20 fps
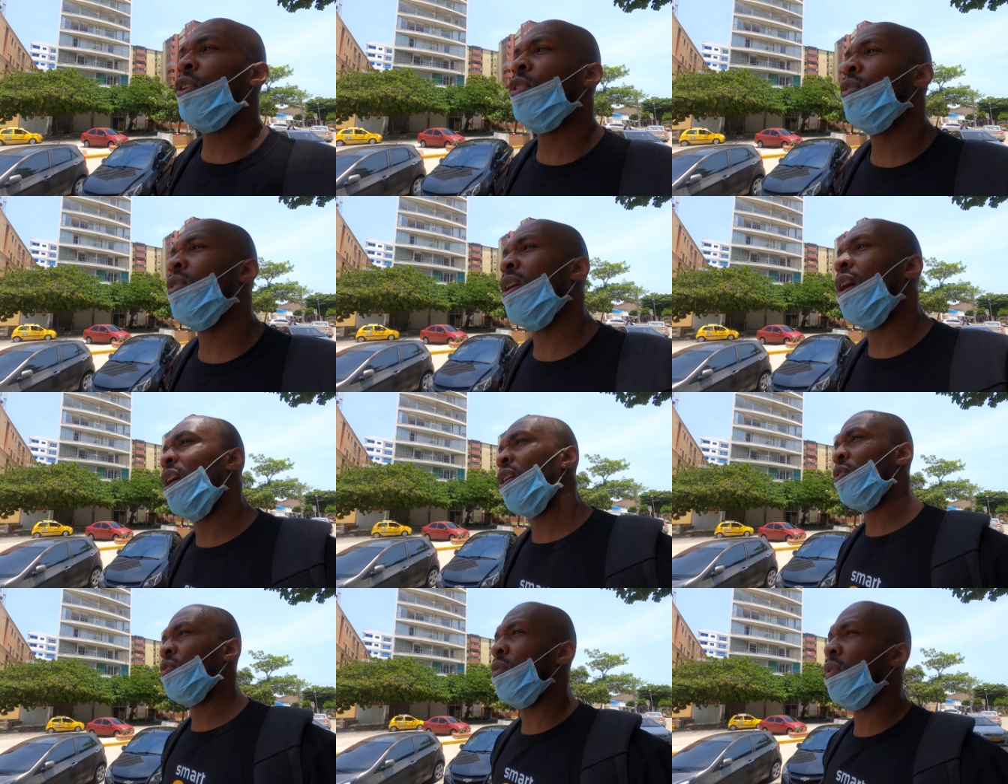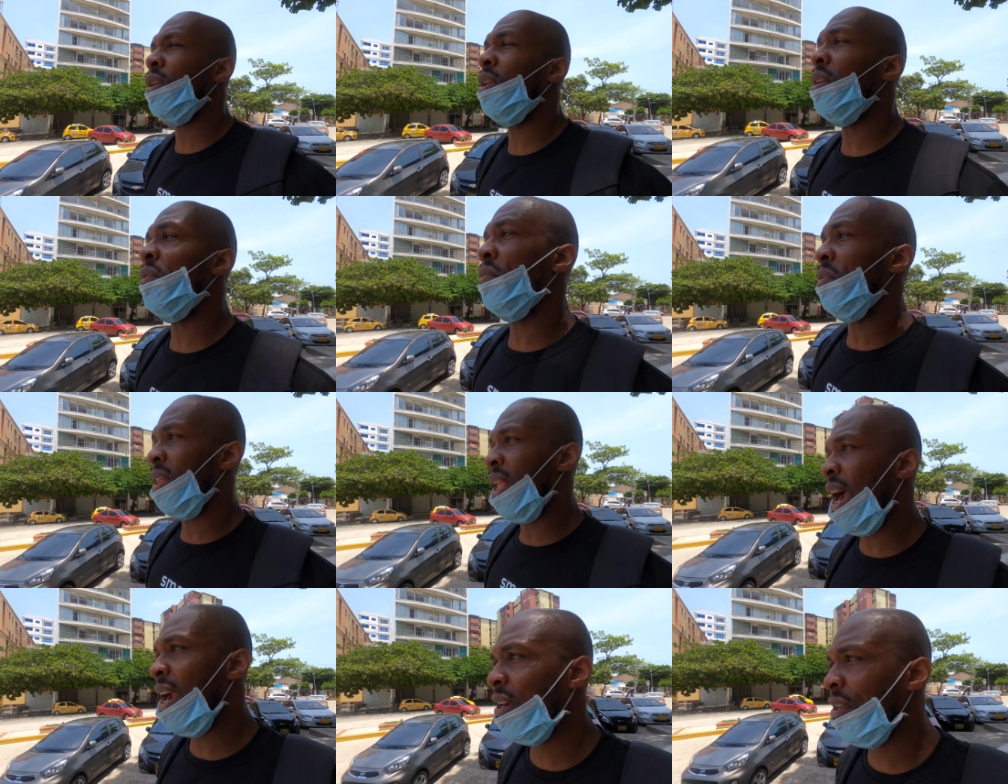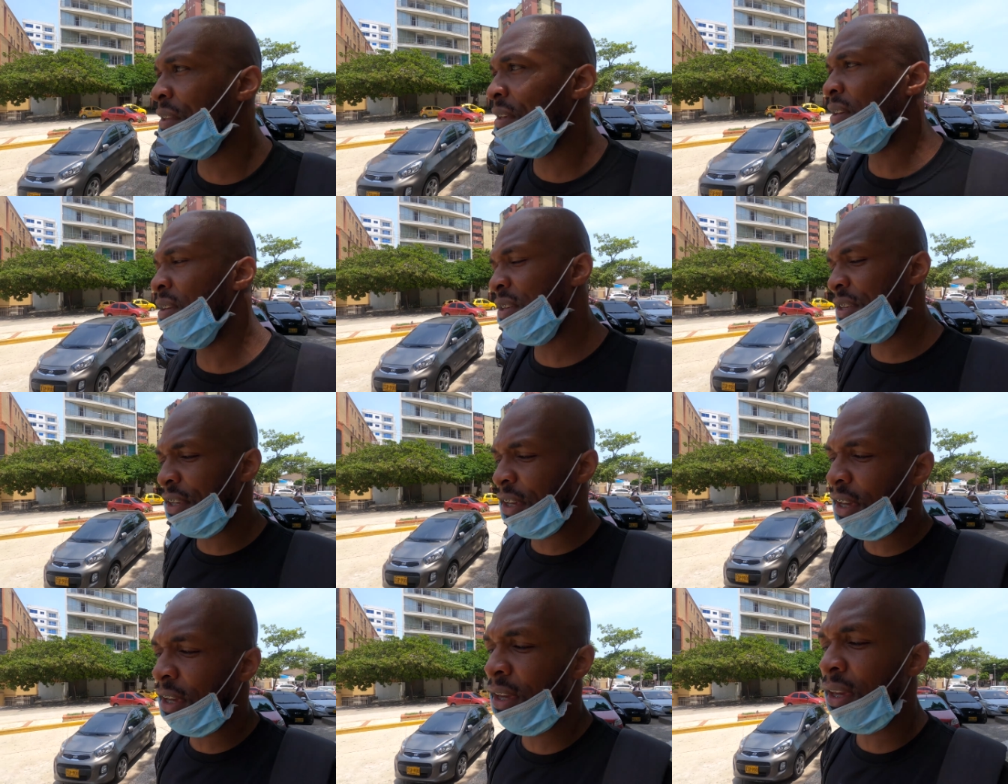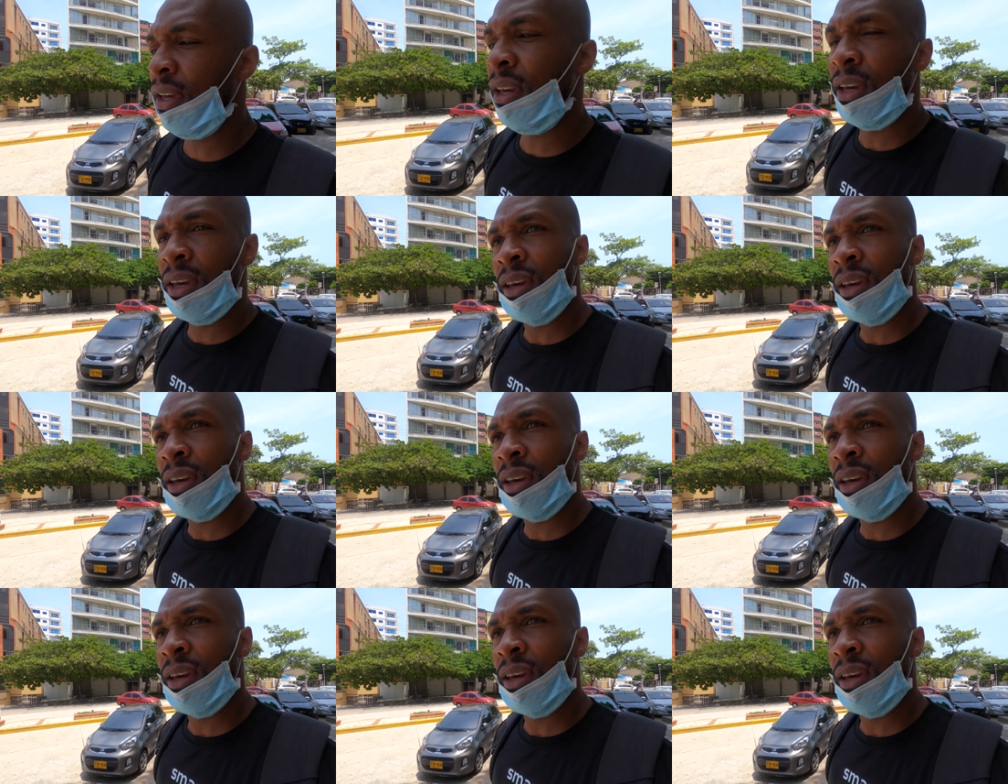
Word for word: of you guys would like to see